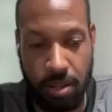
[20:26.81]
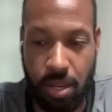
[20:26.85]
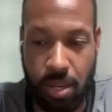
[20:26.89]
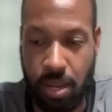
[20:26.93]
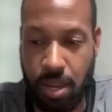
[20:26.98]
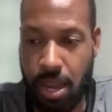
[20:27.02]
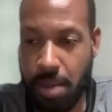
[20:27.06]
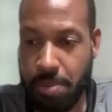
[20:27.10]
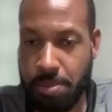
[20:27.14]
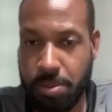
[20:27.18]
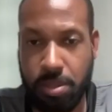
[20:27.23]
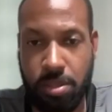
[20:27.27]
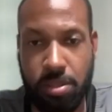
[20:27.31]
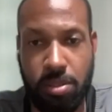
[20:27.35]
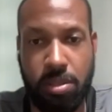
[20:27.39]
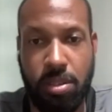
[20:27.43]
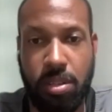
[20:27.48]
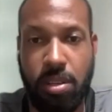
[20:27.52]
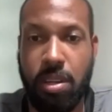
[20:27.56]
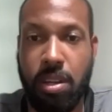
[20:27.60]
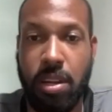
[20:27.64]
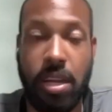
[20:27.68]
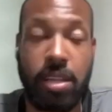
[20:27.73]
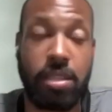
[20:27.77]
like,
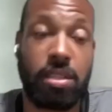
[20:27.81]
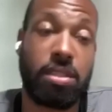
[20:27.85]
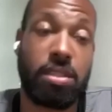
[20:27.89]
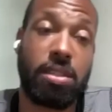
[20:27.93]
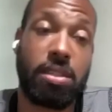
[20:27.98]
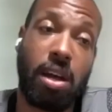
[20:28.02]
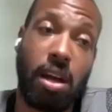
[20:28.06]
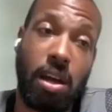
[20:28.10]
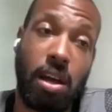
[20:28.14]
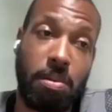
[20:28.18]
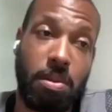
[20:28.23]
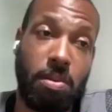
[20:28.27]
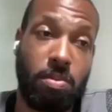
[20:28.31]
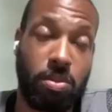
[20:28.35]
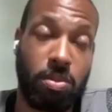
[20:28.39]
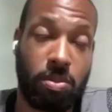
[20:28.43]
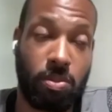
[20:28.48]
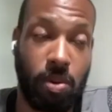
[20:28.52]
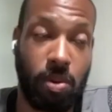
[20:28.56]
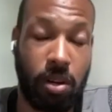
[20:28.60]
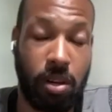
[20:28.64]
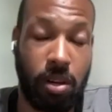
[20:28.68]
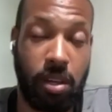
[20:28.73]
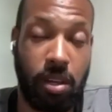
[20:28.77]
absolutely. And at the time he
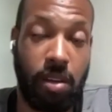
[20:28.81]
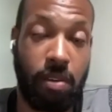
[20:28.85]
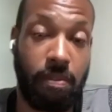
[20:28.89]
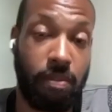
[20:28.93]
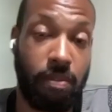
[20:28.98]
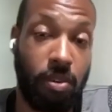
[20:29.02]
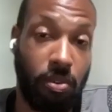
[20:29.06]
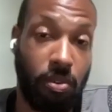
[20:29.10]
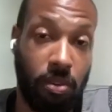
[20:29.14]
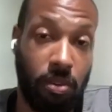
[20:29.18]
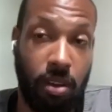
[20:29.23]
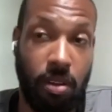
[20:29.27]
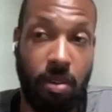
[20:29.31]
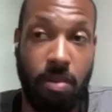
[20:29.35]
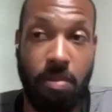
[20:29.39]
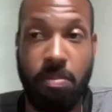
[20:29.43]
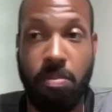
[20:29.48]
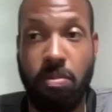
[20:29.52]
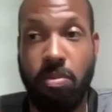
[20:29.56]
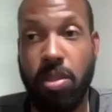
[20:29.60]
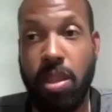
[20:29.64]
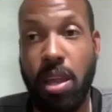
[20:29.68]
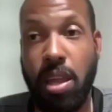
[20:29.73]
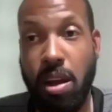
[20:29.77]
was working at
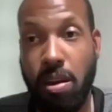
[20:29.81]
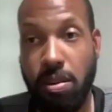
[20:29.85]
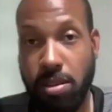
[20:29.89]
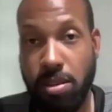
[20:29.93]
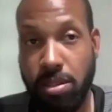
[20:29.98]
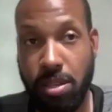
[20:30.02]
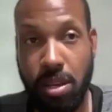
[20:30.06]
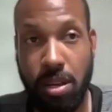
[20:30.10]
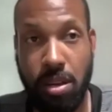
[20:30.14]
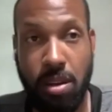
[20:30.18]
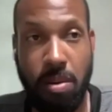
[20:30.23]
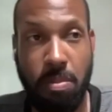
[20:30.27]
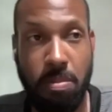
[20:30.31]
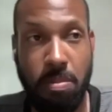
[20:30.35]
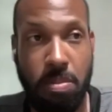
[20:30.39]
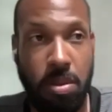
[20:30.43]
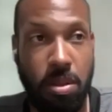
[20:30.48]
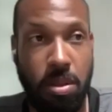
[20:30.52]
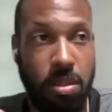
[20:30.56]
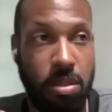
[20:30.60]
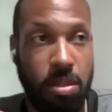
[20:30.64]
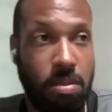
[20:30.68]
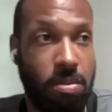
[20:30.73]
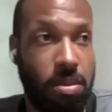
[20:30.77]
Photochem. Now he's at
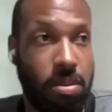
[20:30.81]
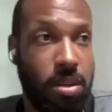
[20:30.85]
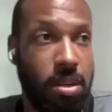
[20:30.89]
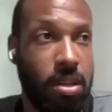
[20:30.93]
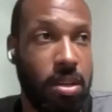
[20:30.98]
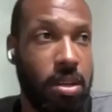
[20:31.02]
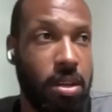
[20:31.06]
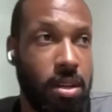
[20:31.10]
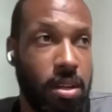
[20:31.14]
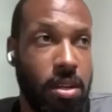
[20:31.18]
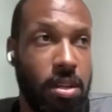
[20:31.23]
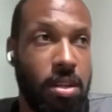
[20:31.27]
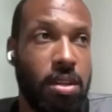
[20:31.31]
Company 3.